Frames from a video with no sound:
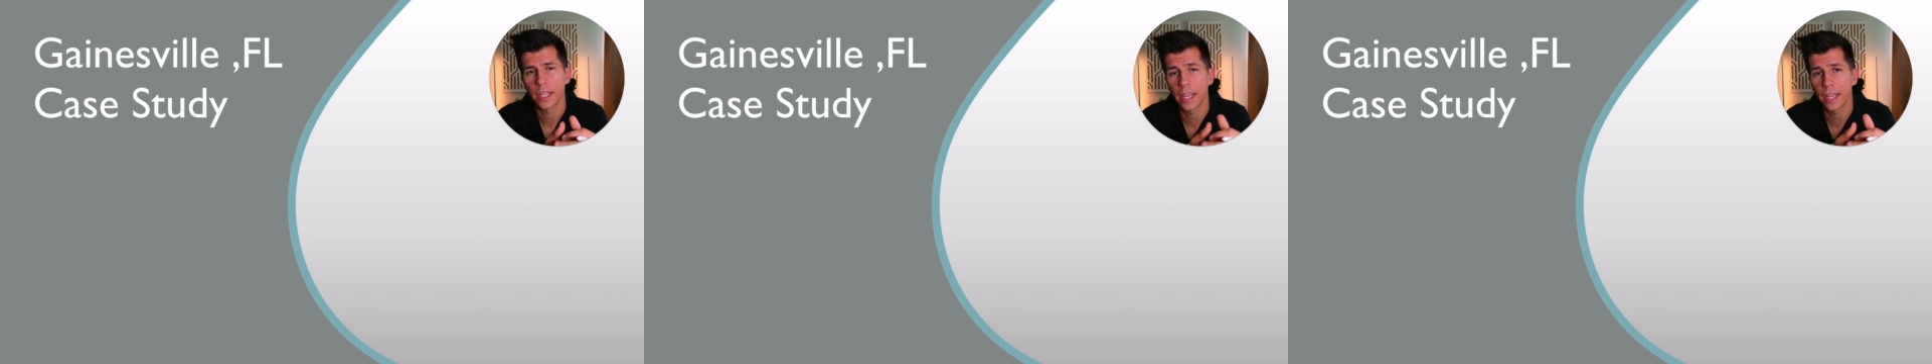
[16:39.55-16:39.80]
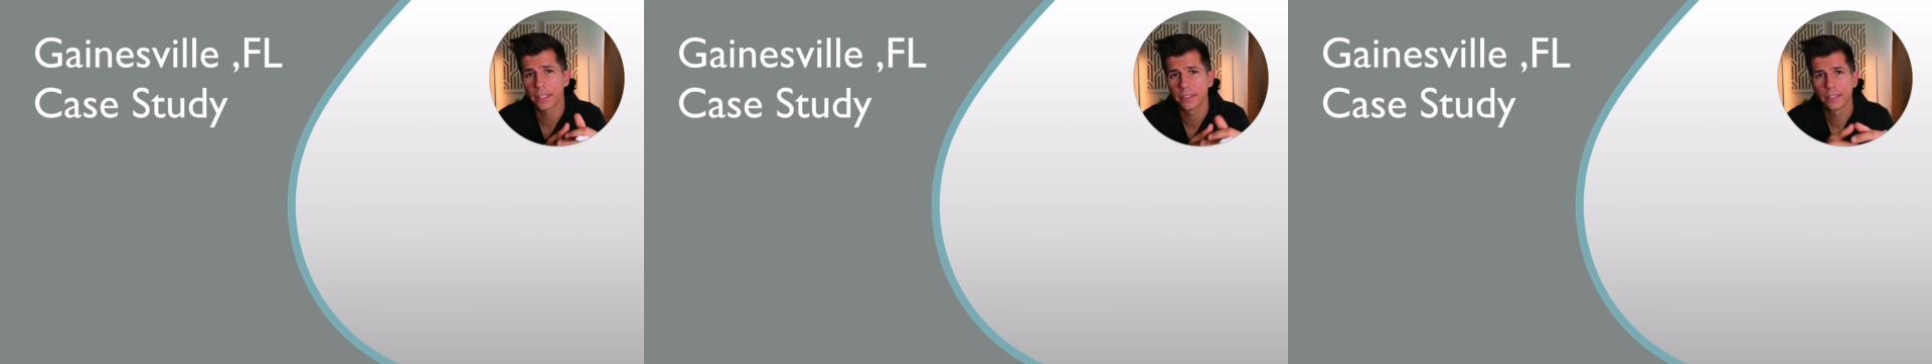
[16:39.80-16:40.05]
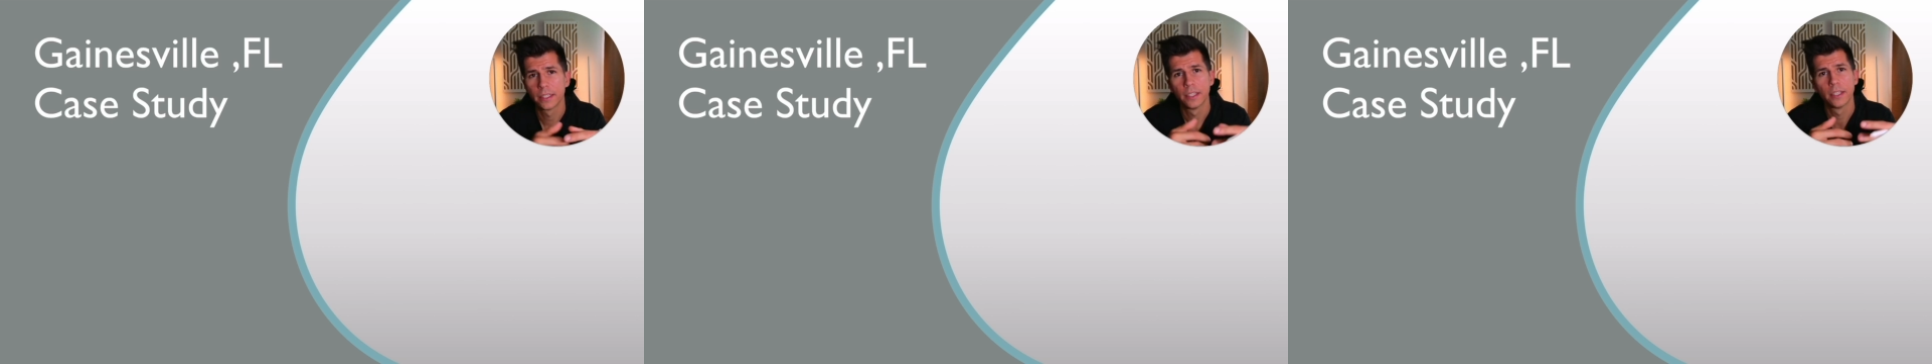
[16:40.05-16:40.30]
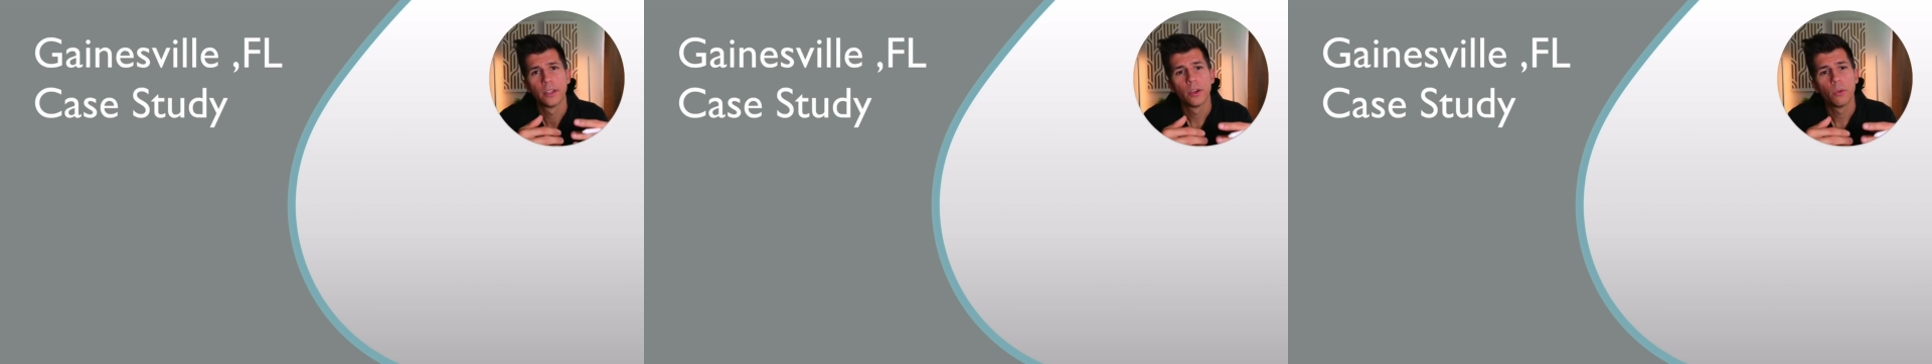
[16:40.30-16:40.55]
And
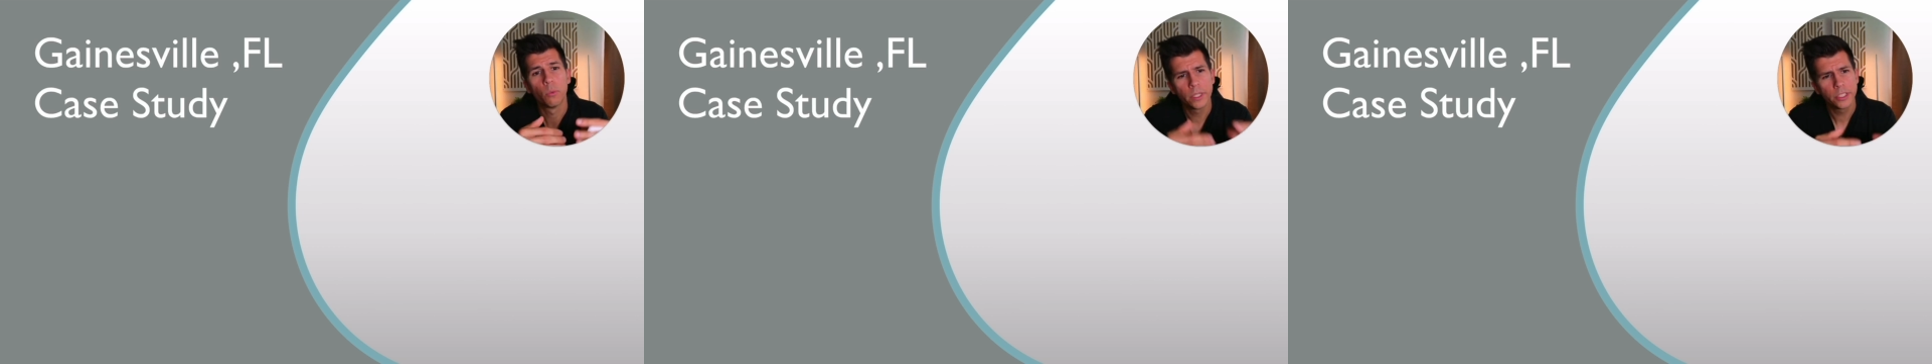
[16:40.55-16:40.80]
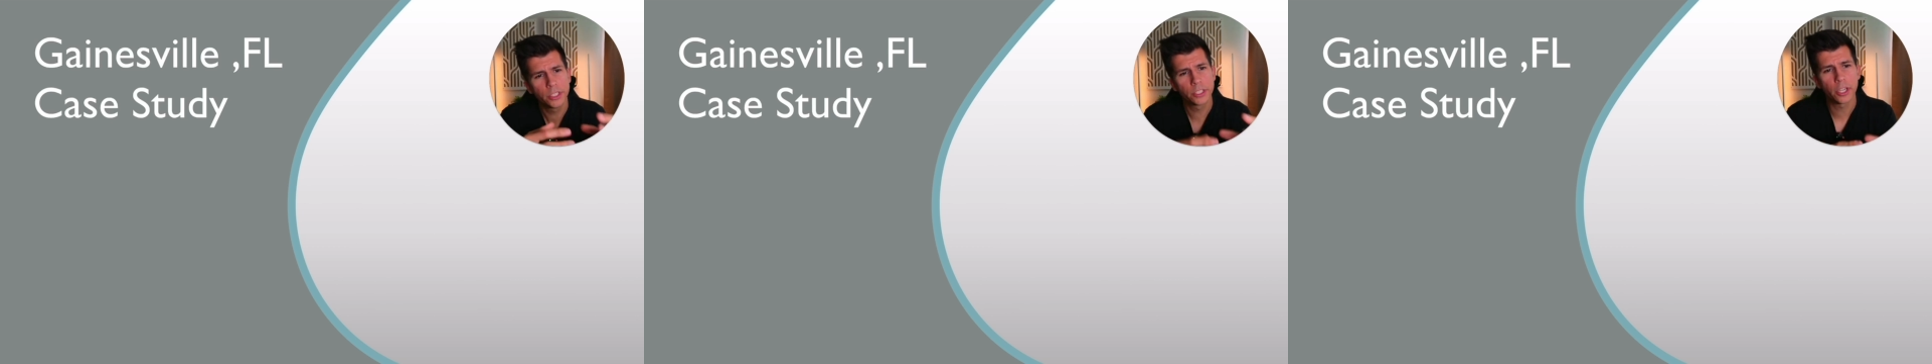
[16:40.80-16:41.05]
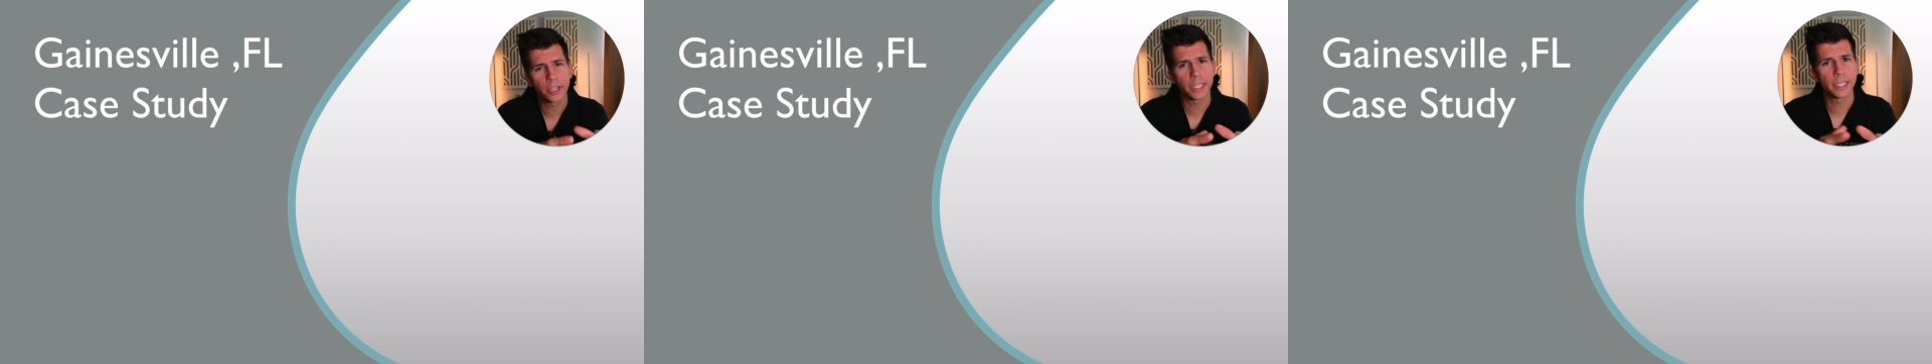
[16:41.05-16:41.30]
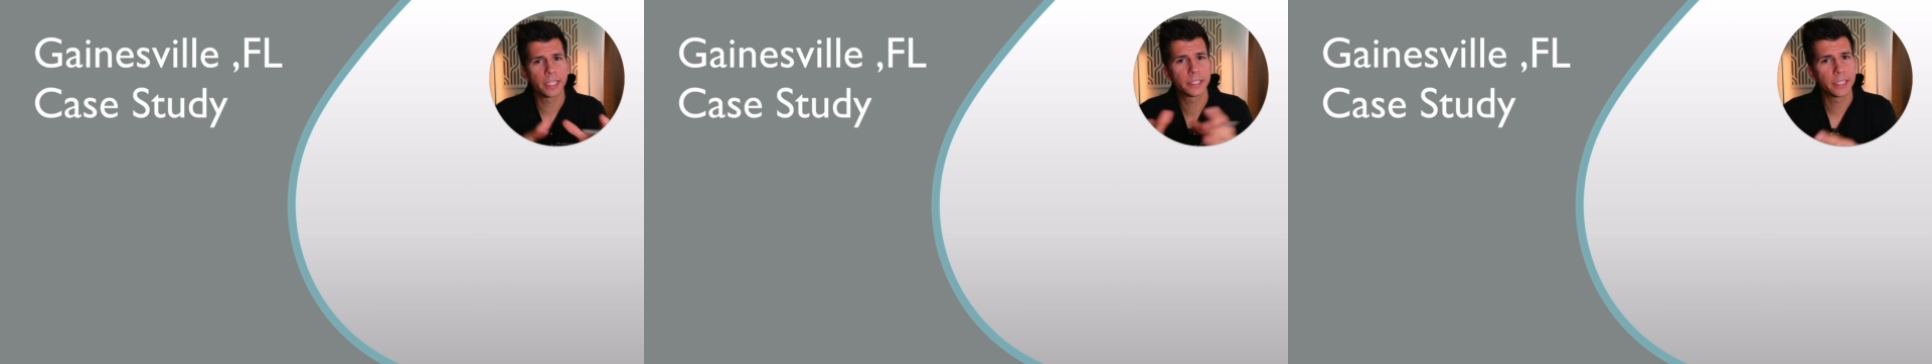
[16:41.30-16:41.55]
once you start
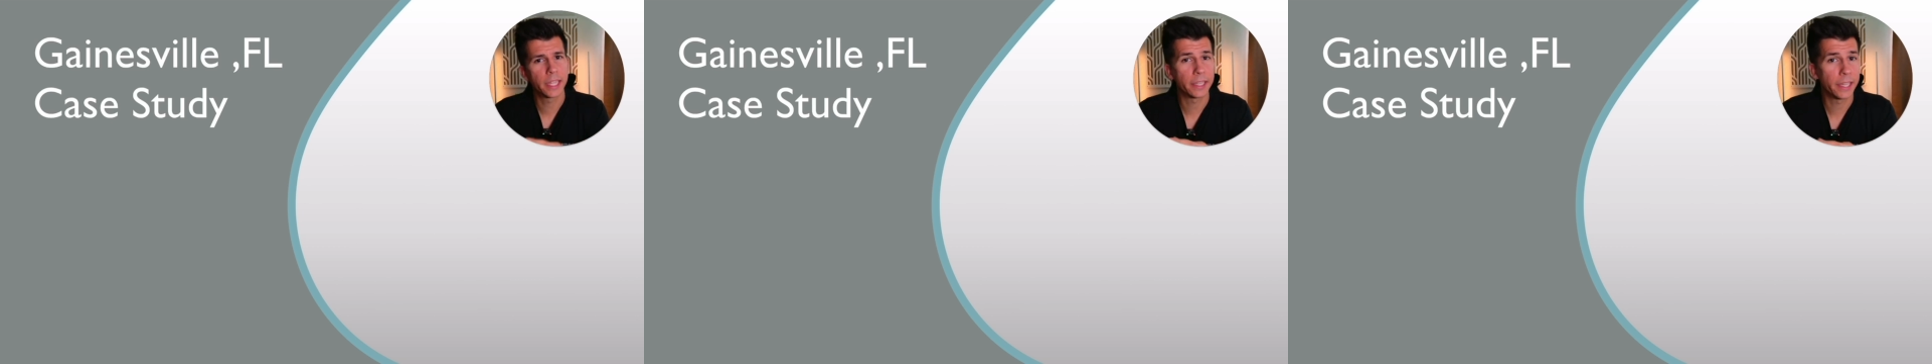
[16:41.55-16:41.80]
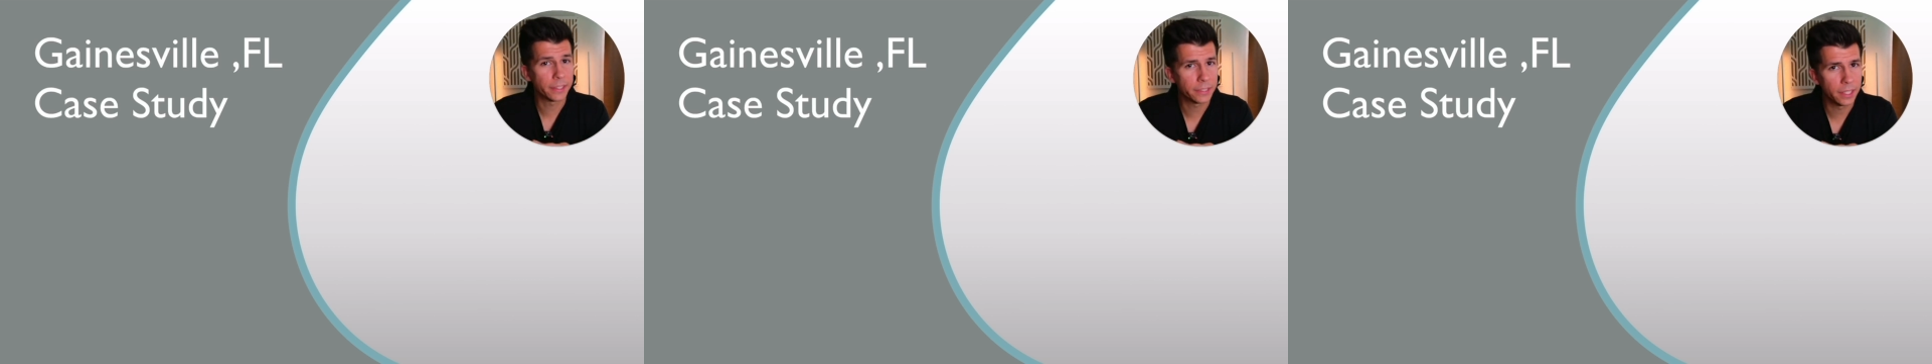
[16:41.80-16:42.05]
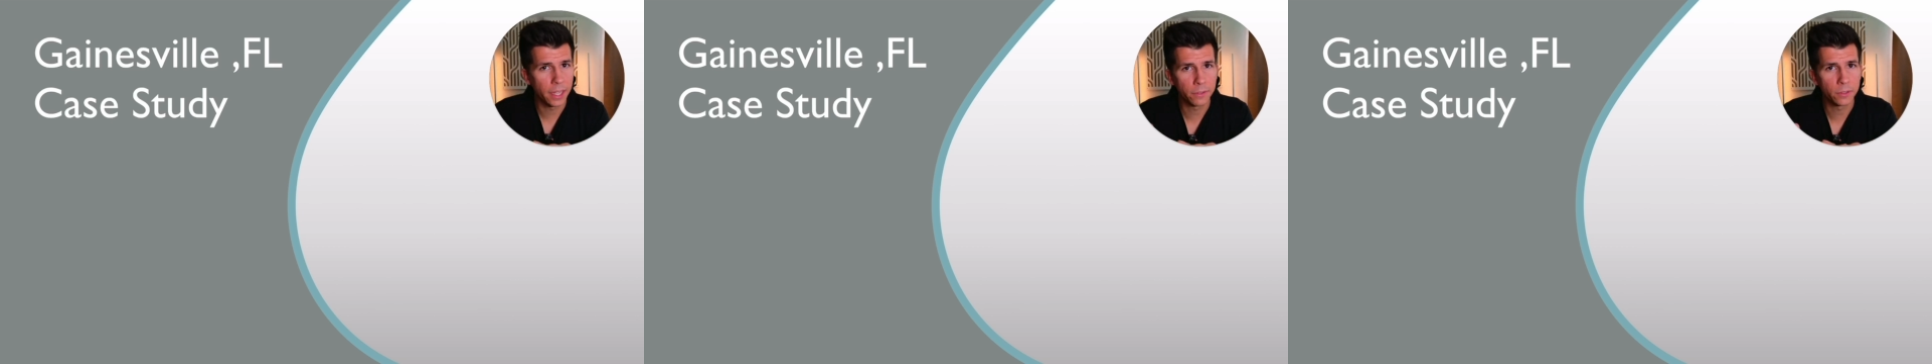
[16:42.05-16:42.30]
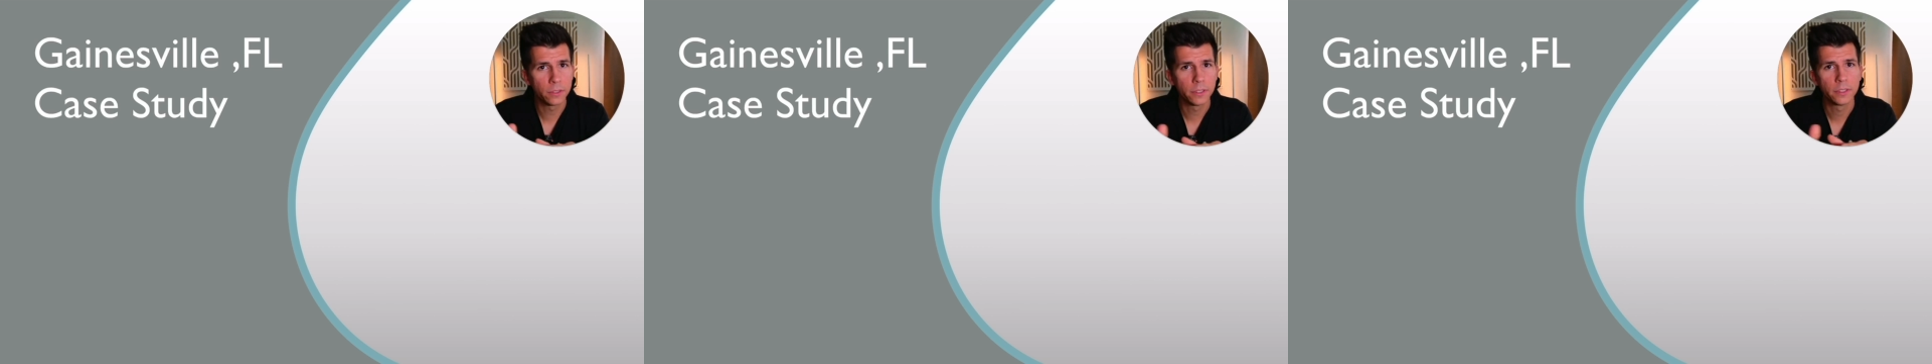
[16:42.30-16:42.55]
getting into that next
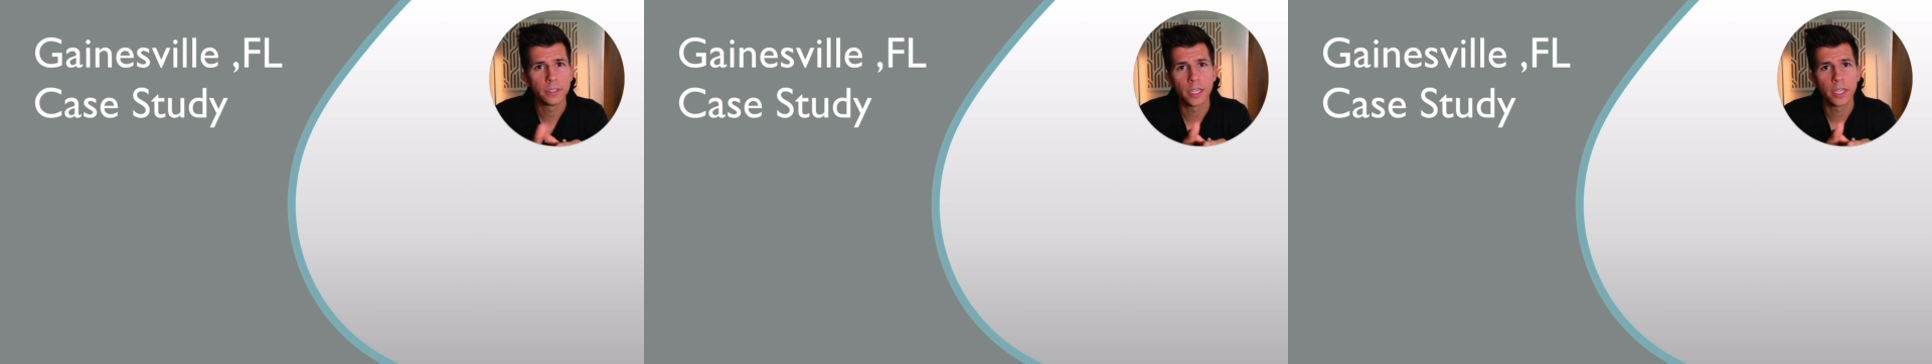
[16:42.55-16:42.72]
level,